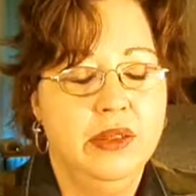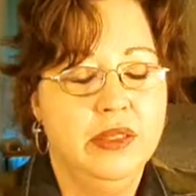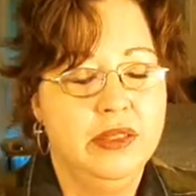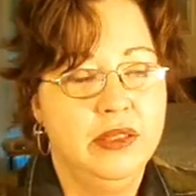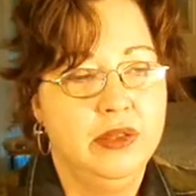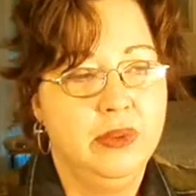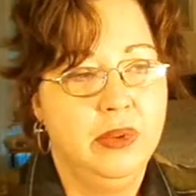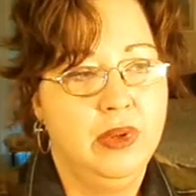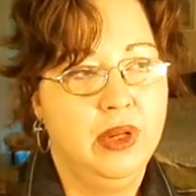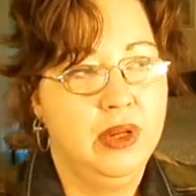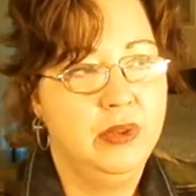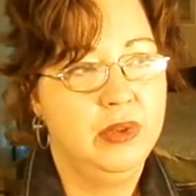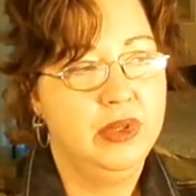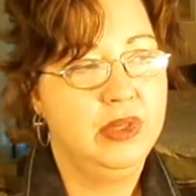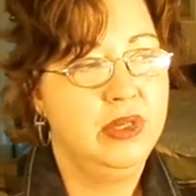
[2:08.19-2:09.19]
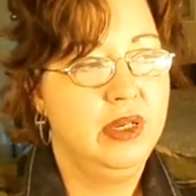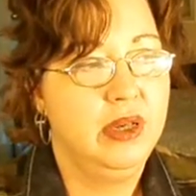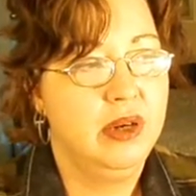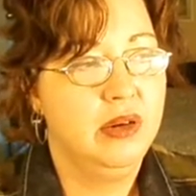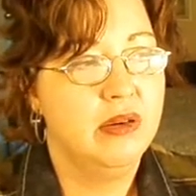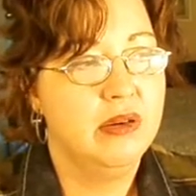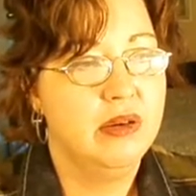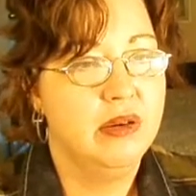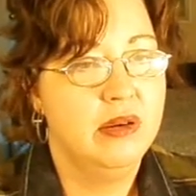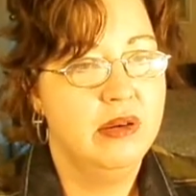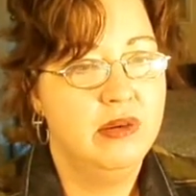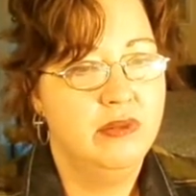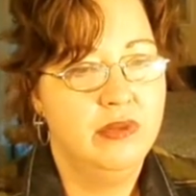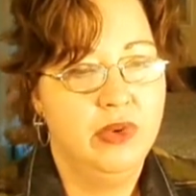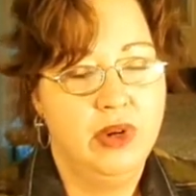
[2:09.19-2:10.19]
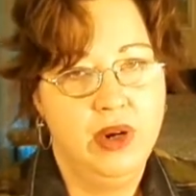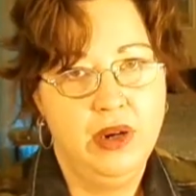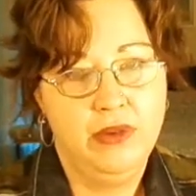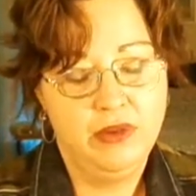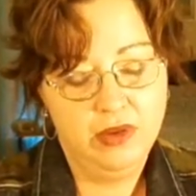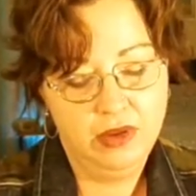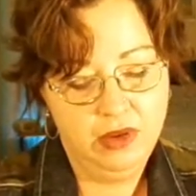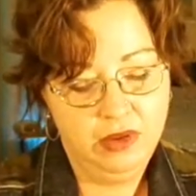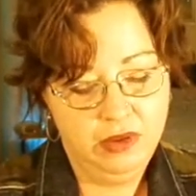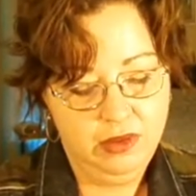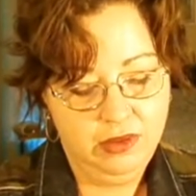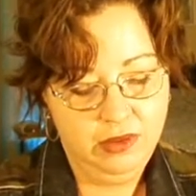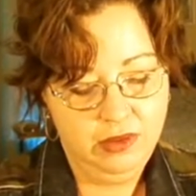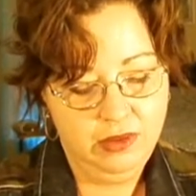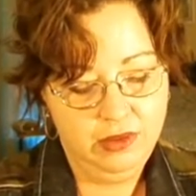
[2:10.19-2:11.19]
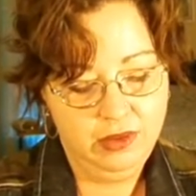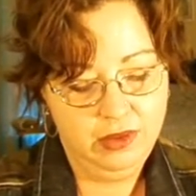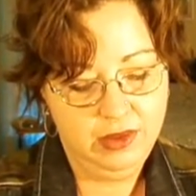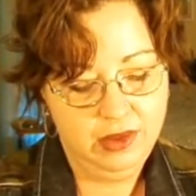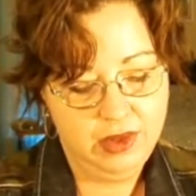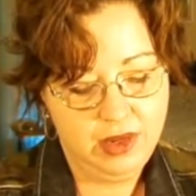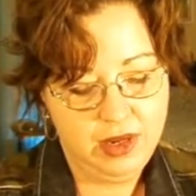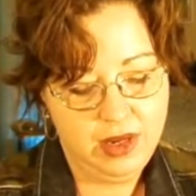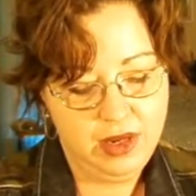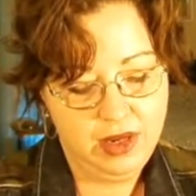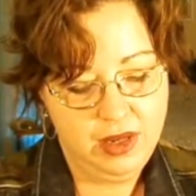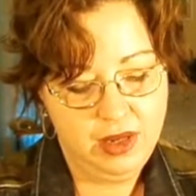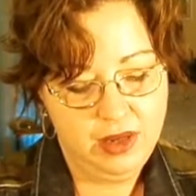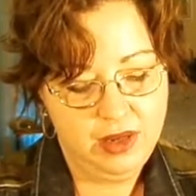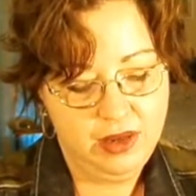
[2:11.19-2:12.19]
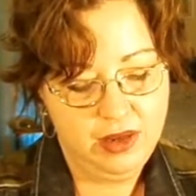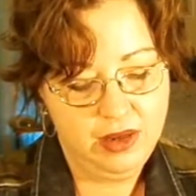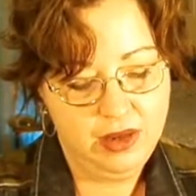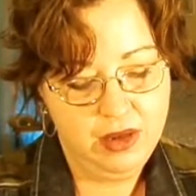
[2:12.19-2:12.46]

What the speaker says: this is what I was stuck on forever. And